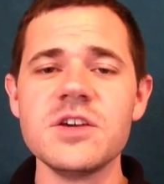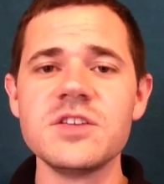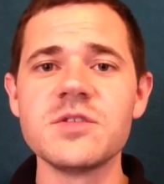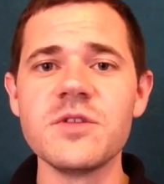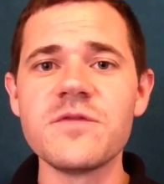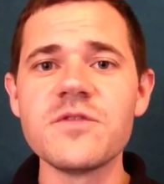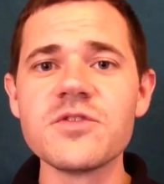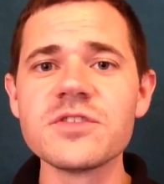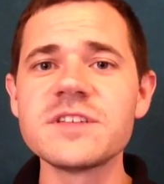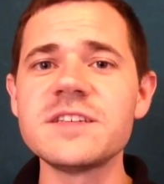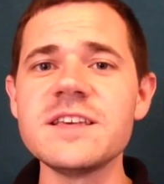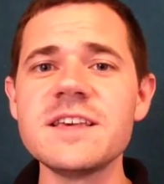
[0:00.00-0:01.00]
So if you're
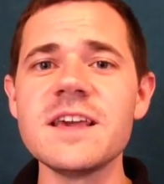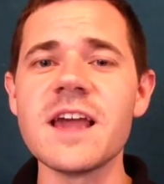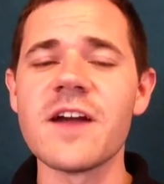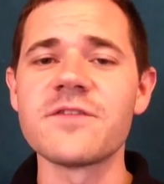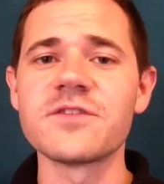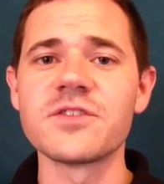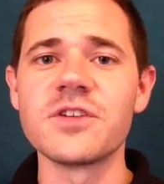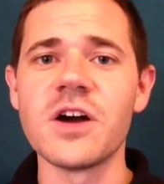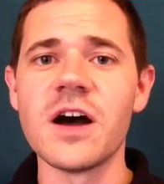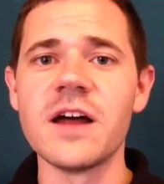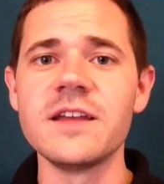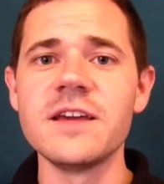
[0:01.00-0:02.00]
seeking after
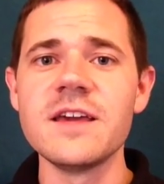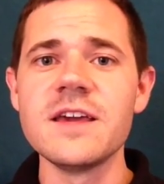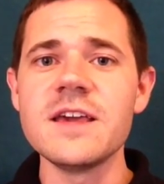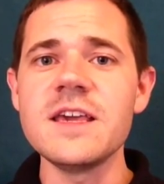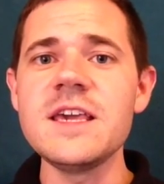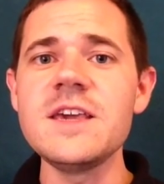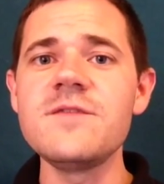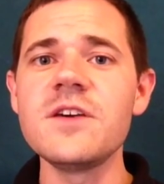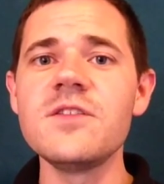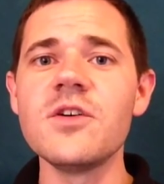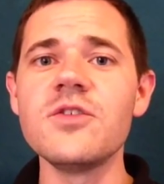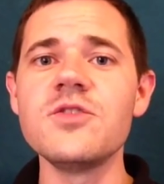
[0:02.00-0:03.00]
God, even
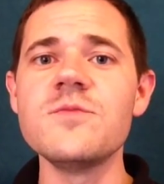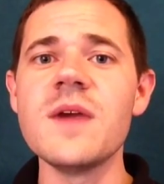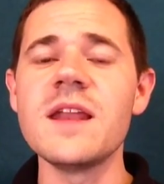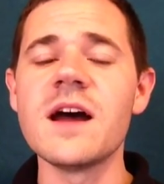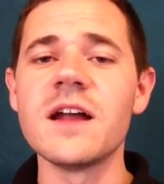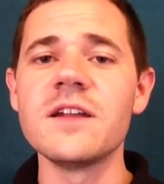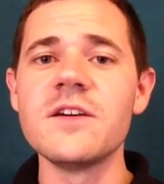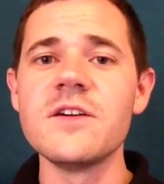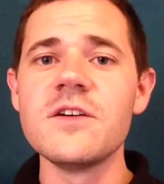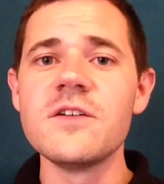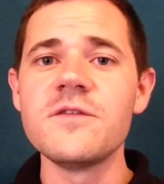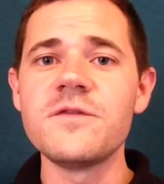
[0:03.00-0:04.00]
though you may not
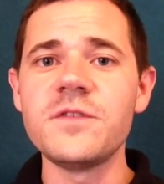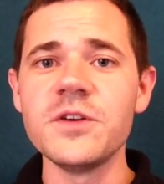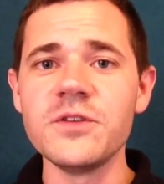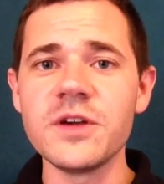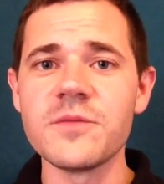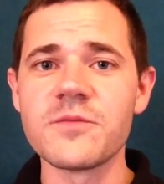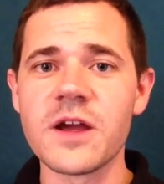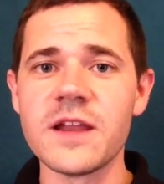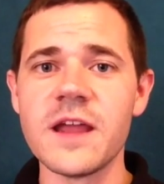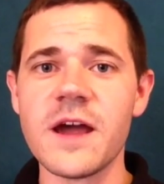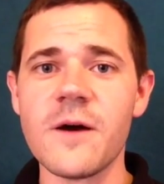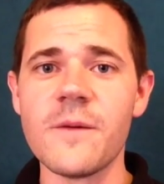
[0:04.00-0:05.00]
feel him right
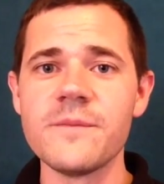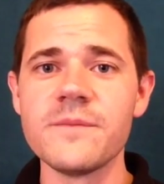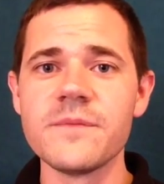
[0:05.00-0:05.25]
now,